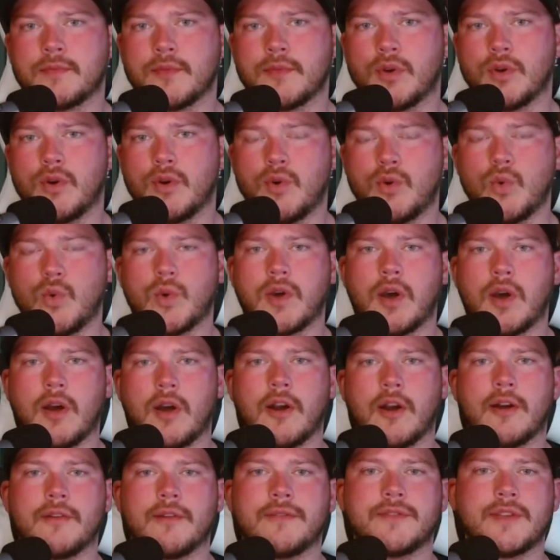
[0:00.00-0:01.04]
who
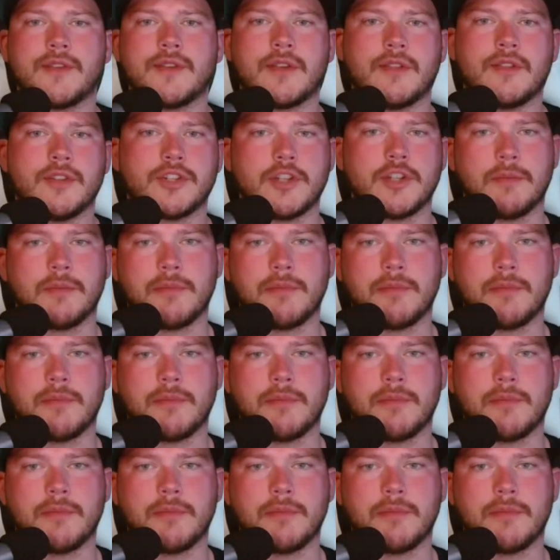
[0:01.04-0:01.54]
carved the ship